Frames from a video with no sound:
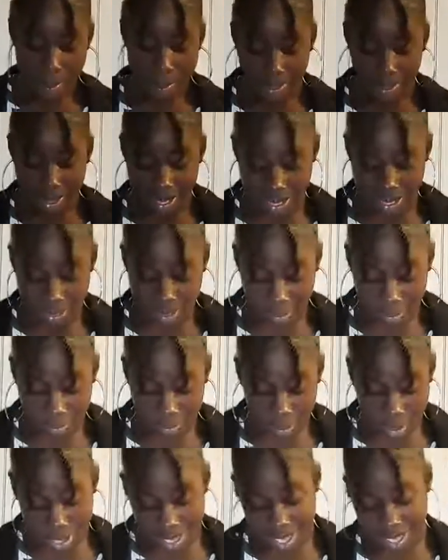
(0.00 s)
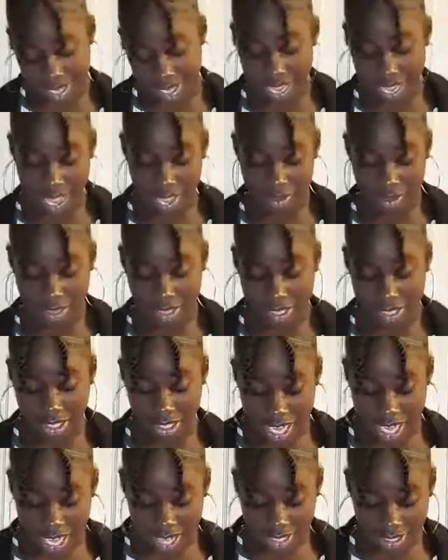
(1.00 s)
But to break it down, a
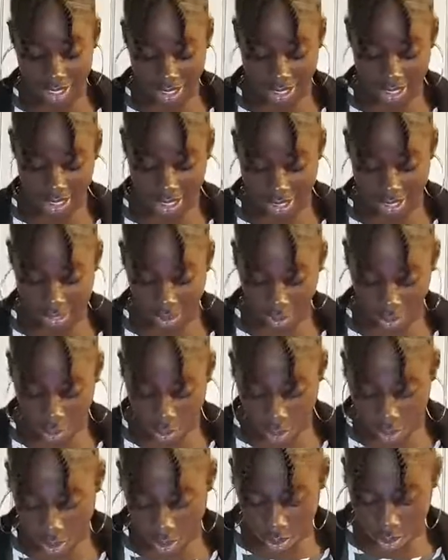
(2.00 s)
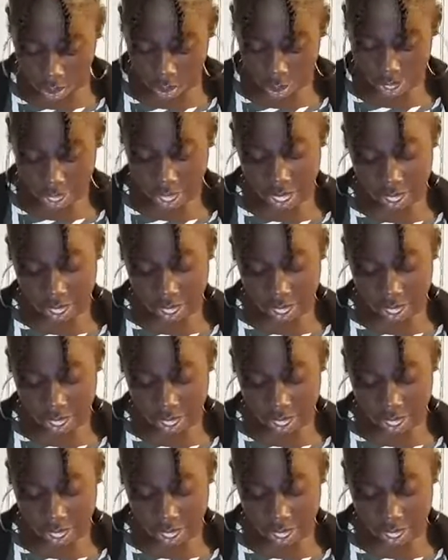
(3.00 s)
challenge is a call